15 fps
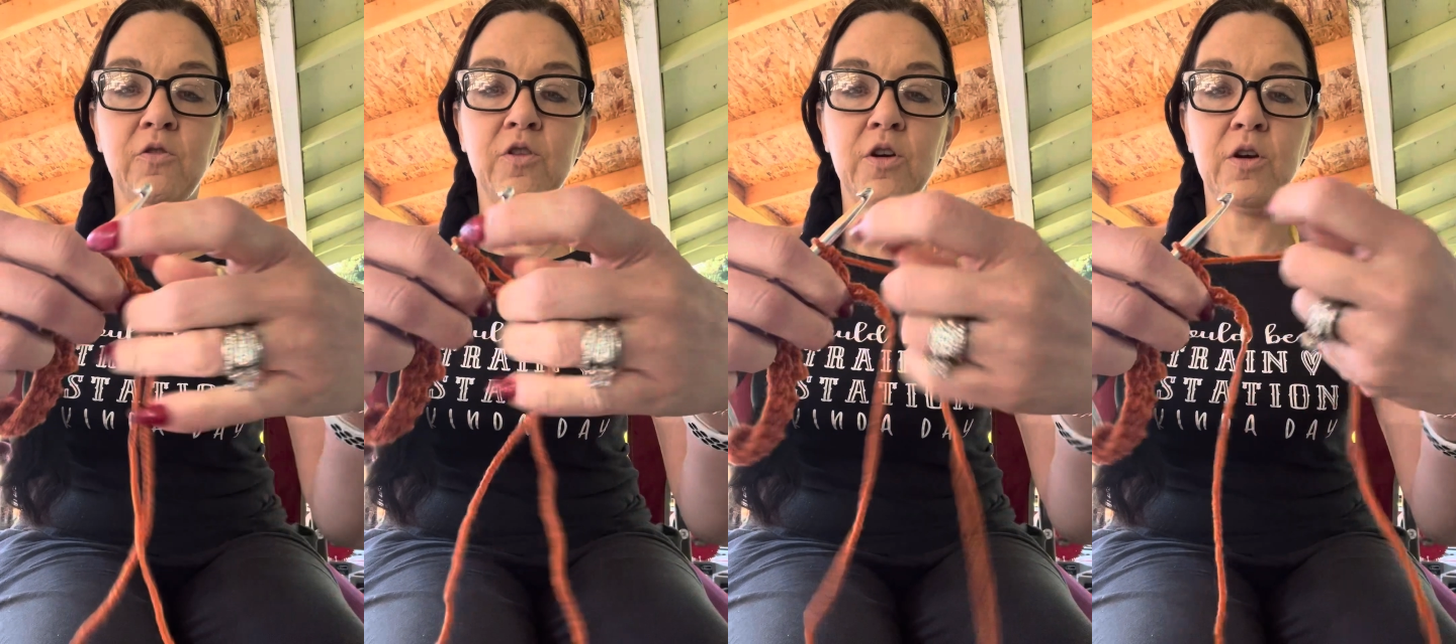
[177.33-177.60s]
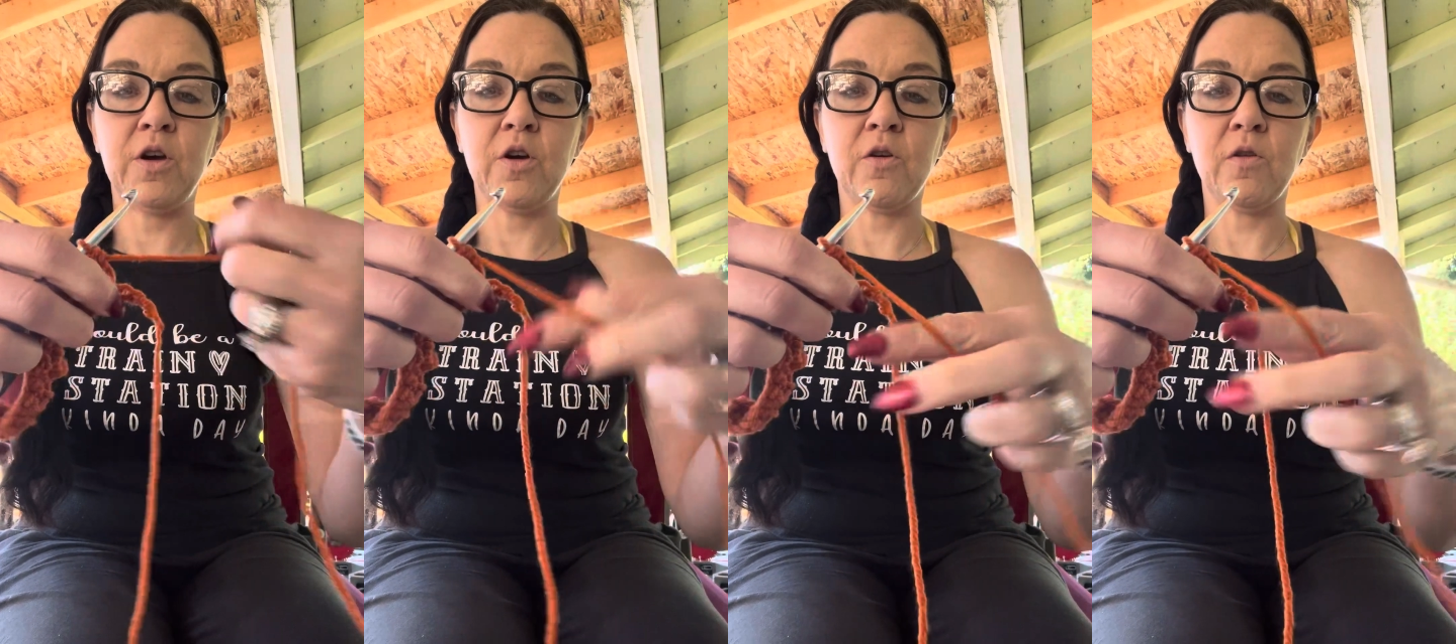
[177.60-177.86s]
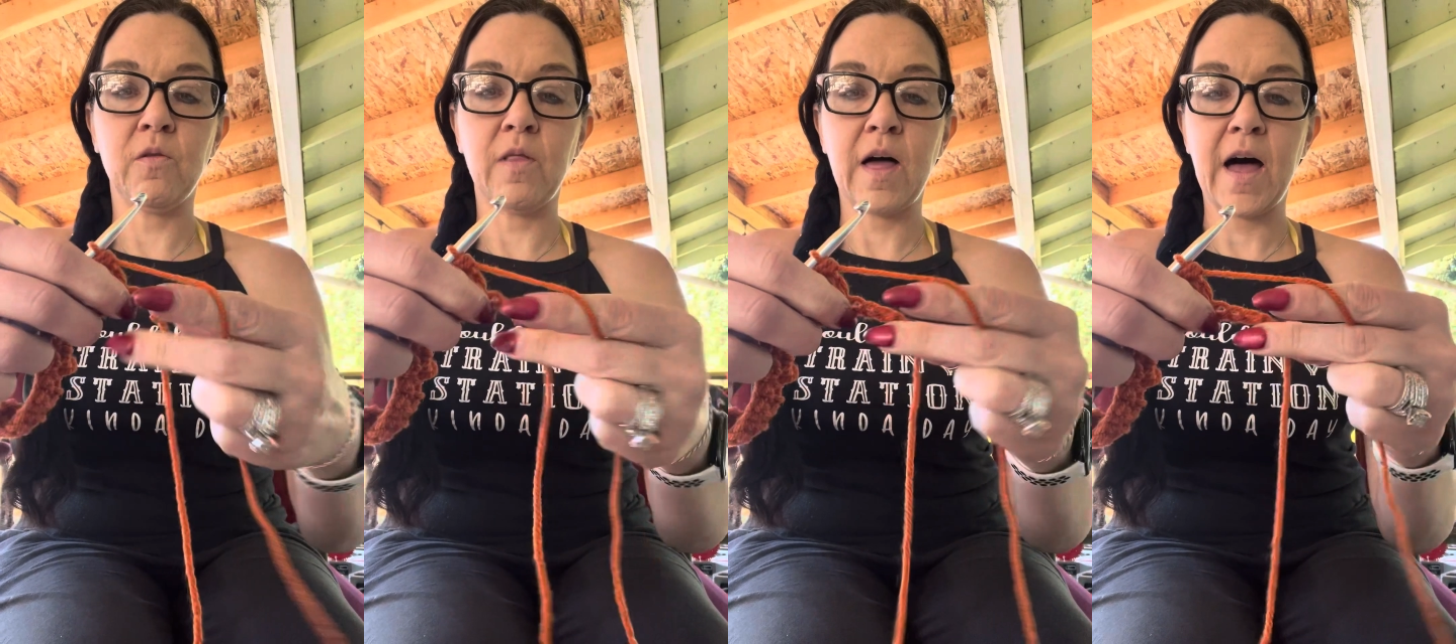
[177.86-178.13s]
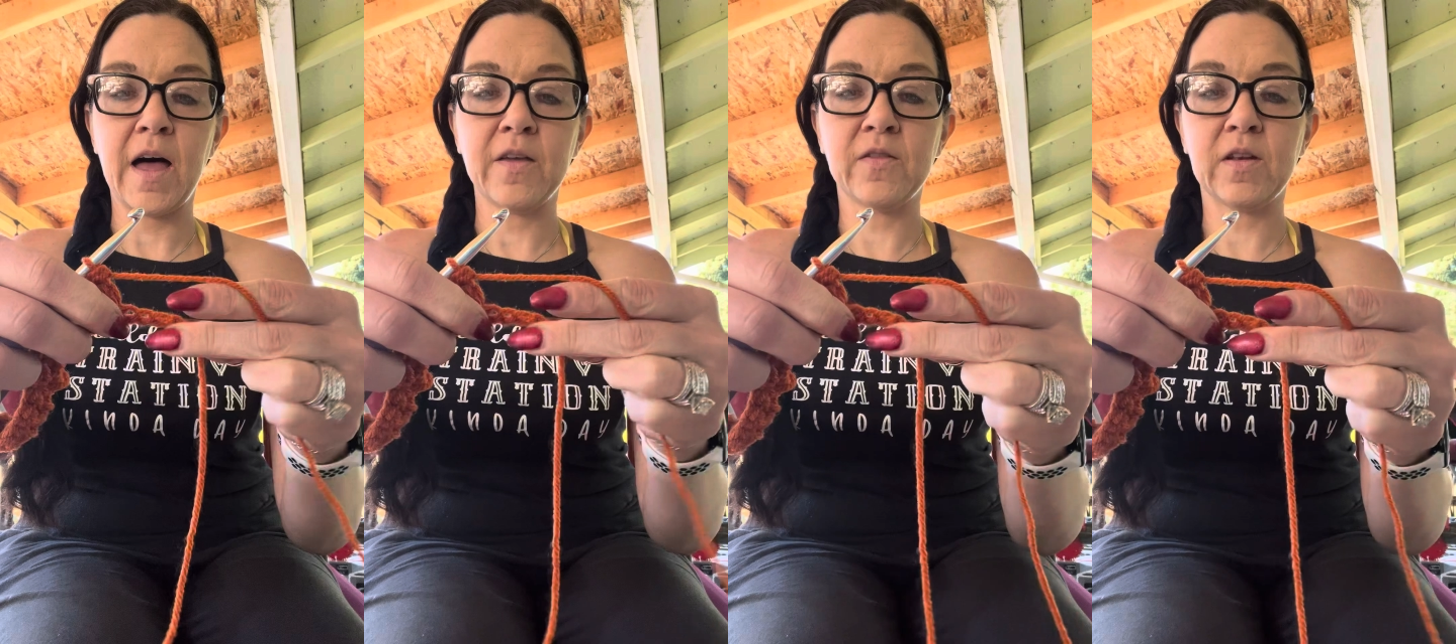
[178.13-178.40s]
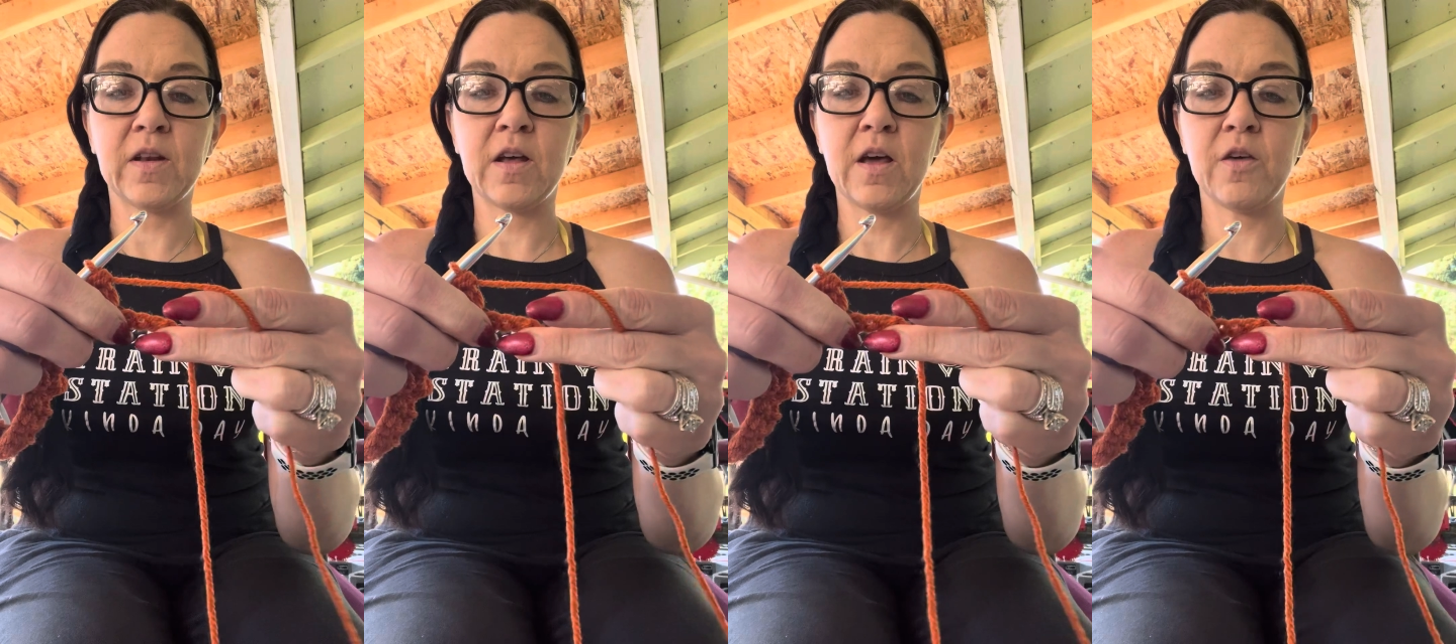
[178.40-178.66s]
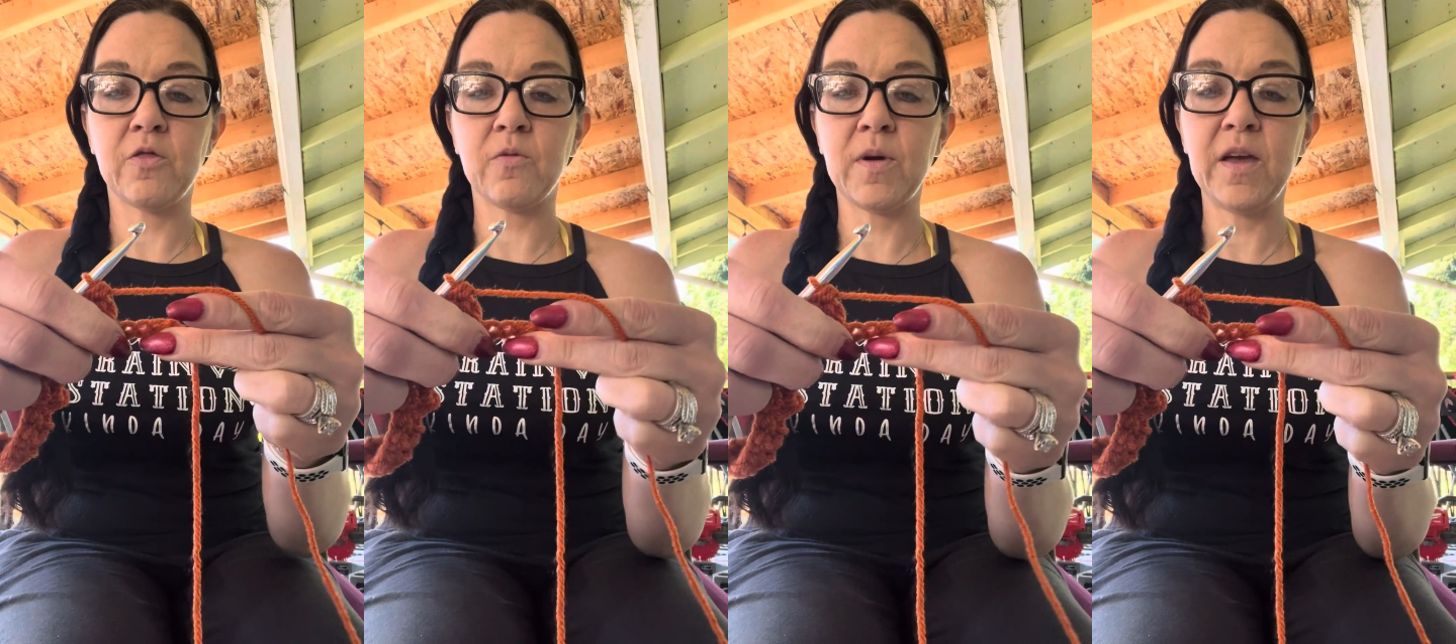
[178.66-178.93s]
to your last
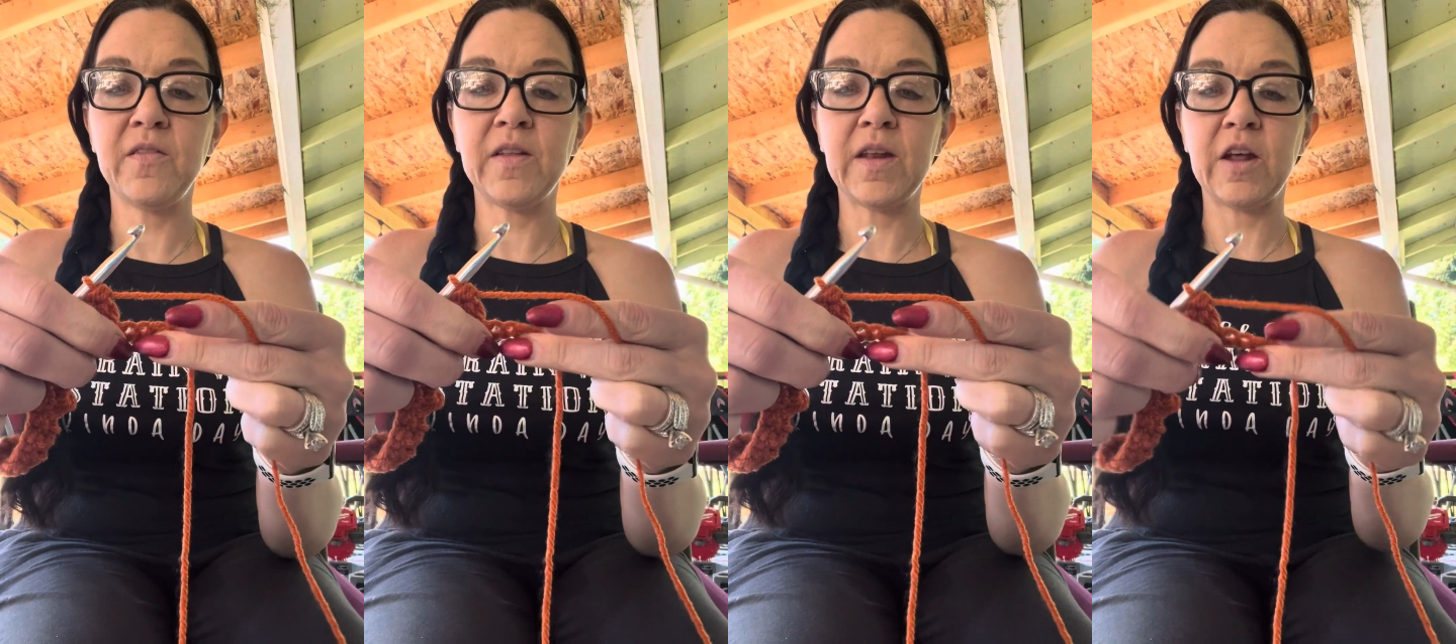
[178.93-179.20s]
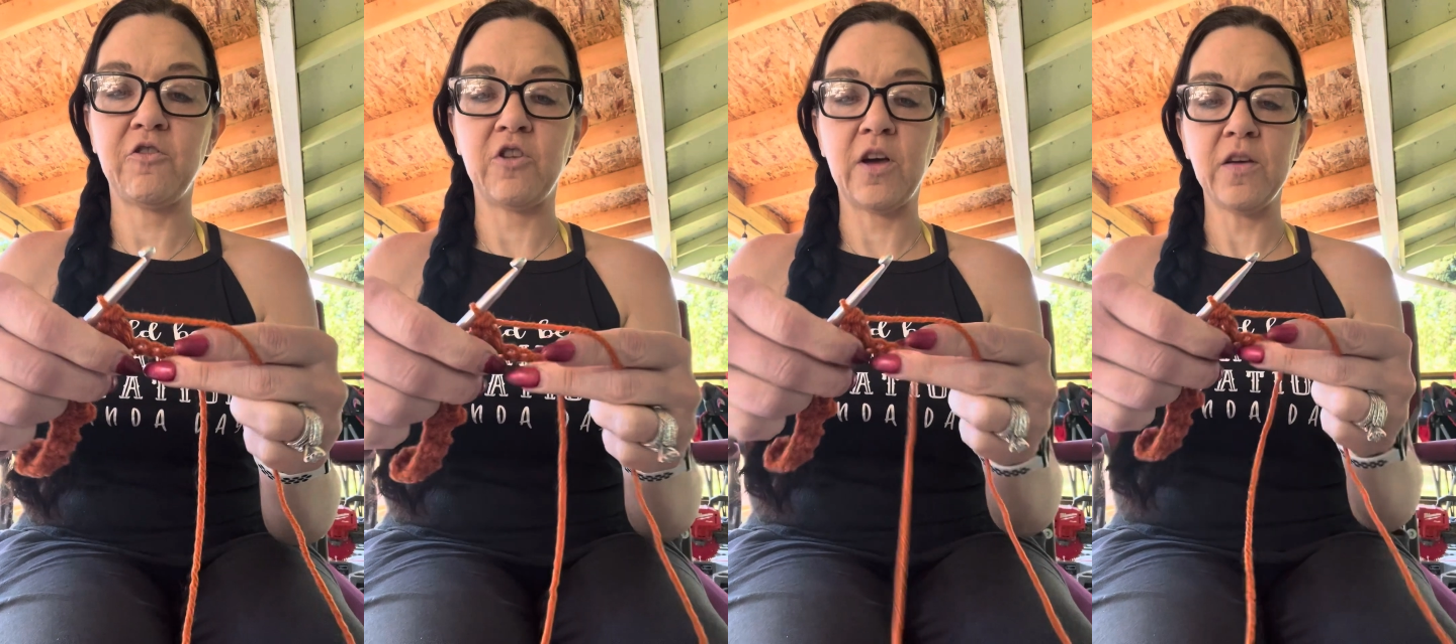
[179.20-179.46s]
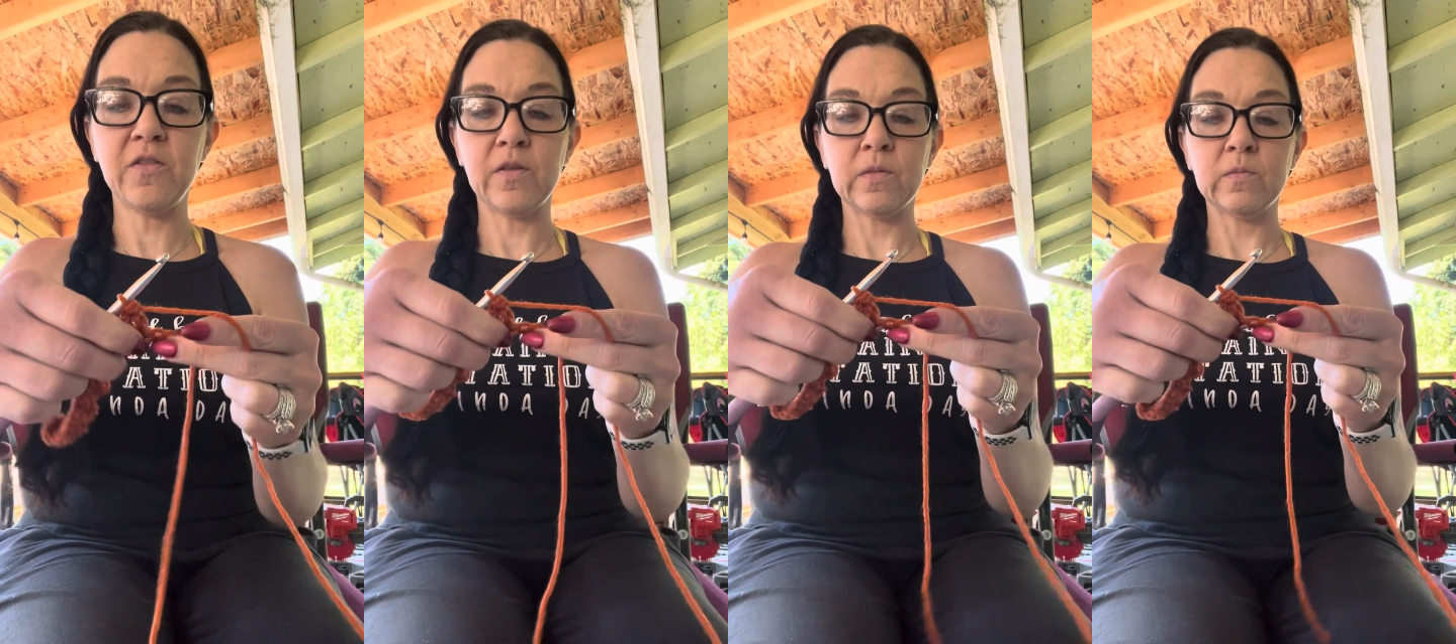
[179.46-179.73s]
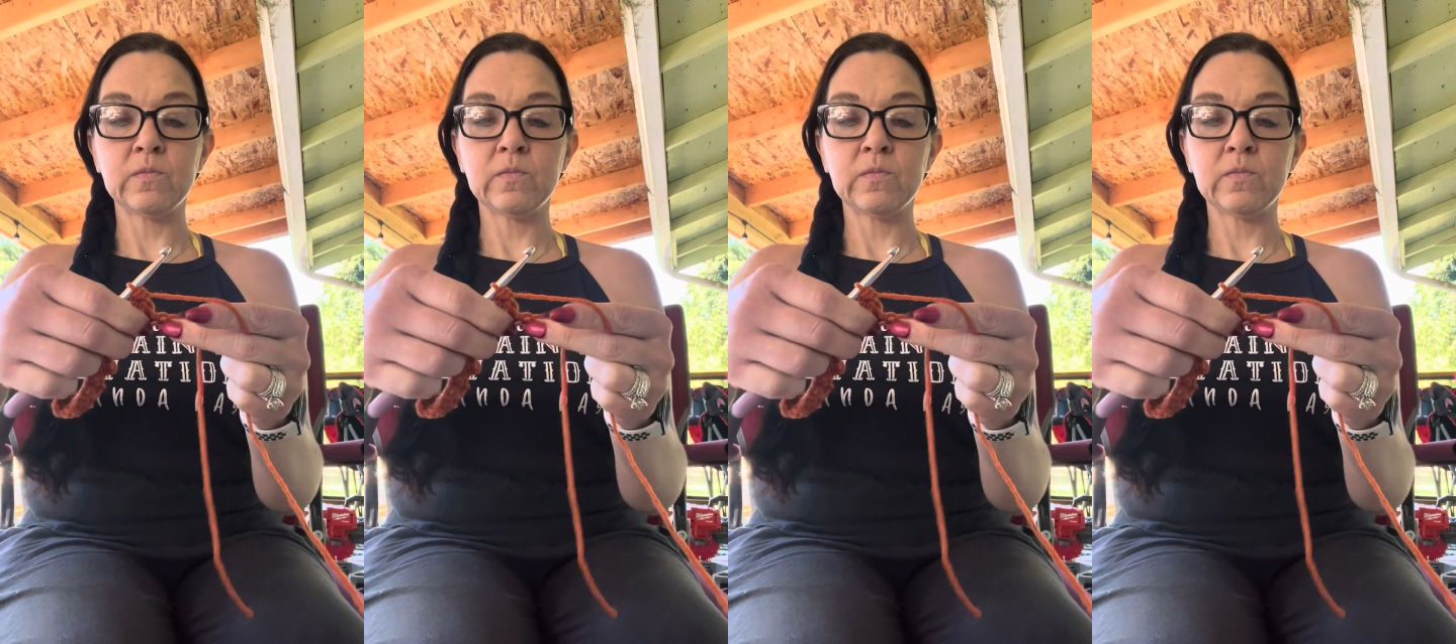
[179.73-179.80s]
3 stitches.